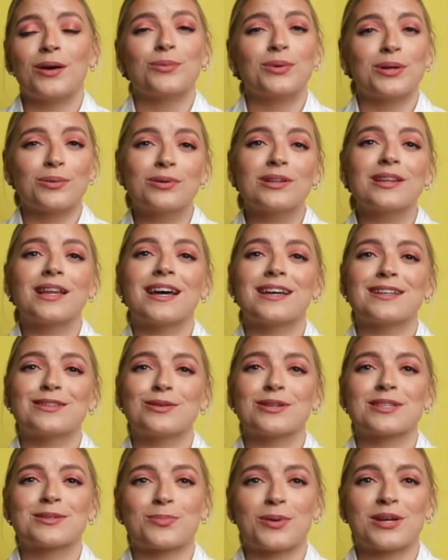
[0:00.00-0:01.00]
We would
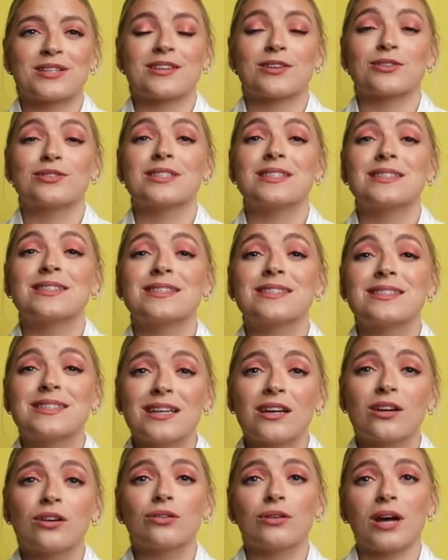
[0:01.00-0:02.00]
like to express our
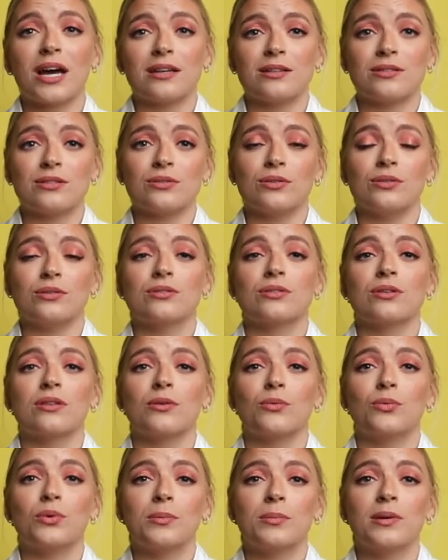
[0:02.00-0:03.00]
sincere gratitude to
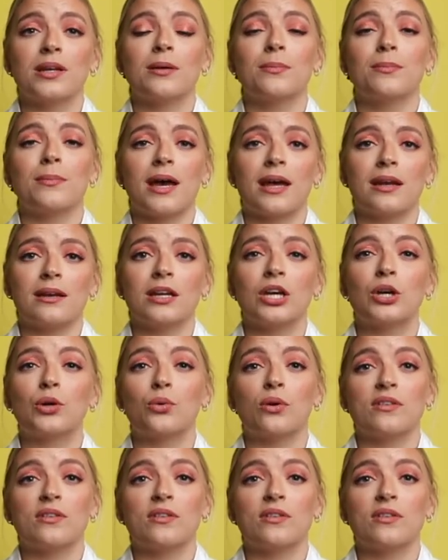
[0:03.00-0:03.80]
the women and men